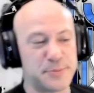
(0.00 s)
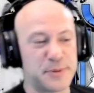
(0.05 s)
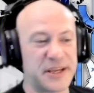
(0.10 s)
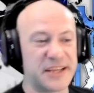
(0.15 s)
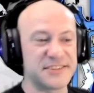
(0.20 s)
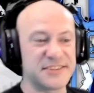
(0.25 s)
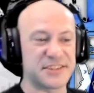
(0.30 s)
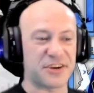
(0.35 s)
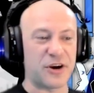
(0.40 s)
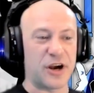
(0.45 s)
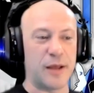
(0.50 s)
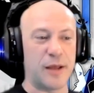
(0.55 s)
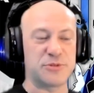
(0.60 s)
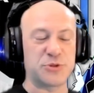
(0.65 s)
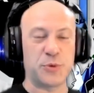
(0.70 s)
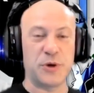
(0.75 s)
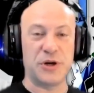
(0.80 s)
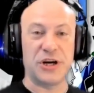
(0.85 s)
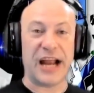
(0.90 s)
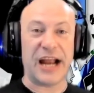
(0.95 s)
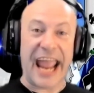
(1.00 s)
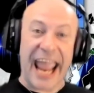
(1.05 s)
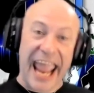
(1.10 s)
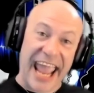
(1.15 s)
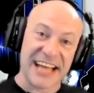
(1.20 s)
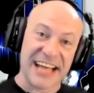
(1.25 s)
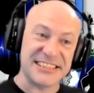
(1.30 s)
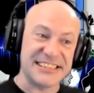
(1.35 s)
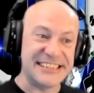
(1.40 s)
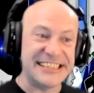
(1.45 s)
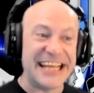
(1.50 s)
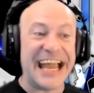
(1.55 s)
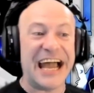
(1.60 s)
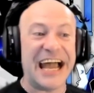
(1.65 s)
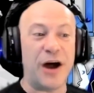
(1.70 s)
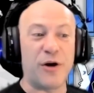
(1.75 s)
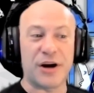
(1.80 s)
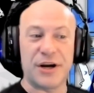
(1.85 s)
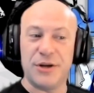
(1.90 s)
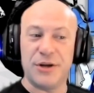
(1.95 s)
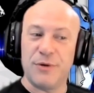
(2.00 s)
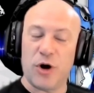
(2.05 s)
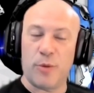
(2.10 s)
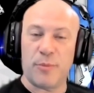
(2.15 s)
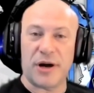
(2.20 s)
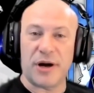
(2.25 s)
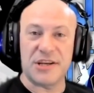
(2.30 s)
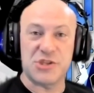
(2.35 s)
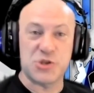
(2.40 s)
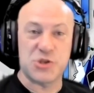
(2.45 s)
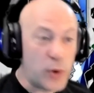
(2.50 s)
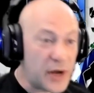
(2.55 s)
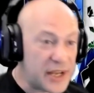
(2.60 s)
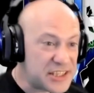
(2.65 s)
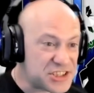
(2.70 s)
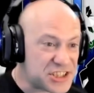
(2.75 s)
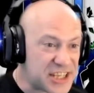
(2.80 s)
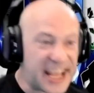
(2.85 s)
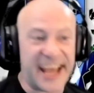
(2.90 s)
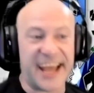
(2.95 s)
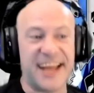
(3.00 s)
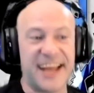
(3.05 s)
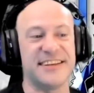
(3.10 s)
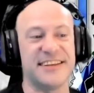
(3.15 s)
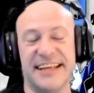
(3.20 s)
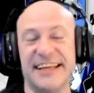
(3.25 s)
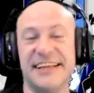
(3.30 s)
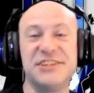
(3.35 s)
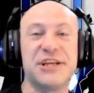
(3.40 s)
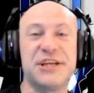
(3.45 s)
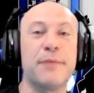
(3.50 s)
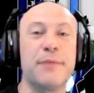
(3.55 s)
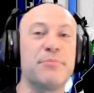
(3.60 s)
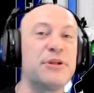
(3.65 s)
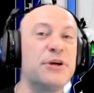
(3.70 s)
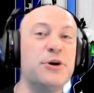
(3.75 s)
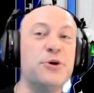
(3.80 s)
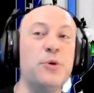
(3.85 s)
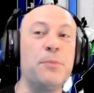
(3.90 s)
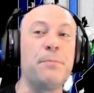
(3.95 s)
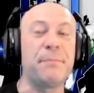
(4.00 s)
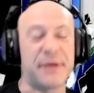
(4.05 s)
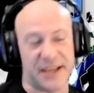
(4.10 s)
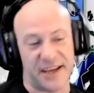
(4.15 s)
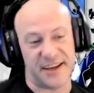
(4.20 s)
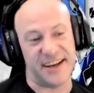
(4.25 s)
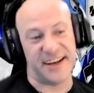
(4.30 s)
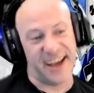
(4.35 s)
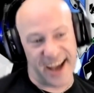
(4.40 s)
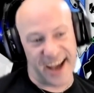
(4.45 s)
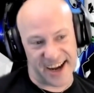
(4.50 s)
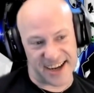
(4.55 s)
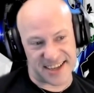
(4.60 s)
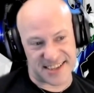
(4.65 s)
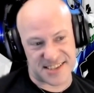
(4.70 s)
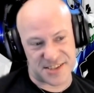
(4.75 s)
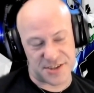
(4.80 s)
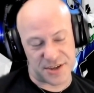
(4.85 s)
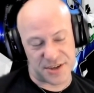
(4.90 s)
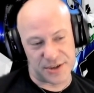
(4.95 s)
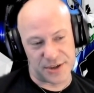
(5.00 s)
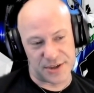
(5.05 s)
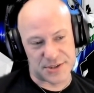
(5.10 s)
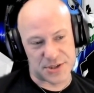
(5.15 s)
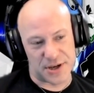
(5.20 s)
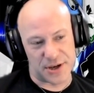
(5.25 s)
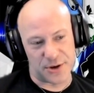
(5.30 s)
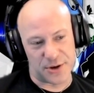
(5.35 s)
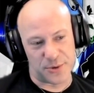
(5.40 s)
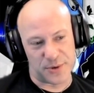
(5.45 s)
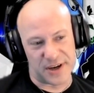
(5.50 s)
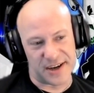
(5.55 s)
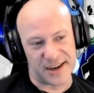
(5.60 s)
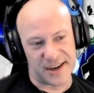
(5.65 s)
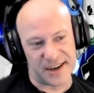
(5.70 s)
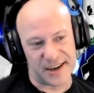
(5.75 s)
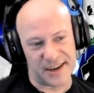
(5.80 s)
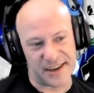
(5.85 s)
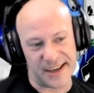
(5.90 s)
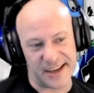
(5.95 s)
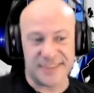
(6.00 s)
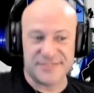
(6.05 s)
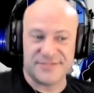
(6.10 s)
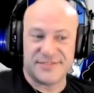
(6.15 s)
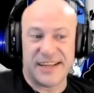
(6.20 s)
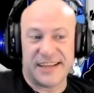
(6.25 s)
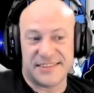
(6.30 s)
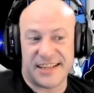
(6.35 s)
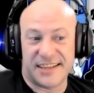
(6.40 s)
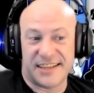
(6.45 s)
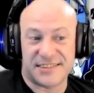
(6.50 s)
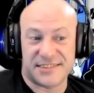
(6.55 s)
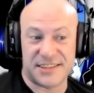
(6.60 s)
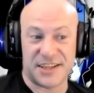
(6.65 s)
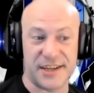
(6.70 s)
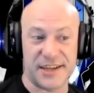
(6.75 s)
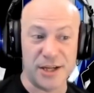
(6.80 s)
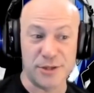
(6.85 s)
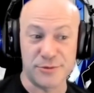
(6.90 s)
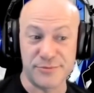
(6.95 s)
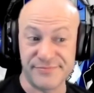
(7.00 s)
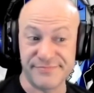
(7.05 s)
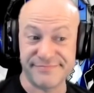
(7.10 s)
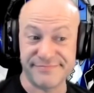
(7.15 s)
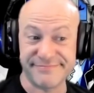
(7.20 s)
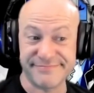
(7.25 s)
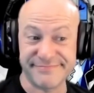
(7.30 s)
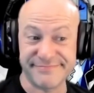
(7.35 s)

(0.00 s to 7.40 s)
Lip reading: Facebook, Instagram, Twitter, and now our new home on Twitch at DJBluePDX. You can also, and there you go.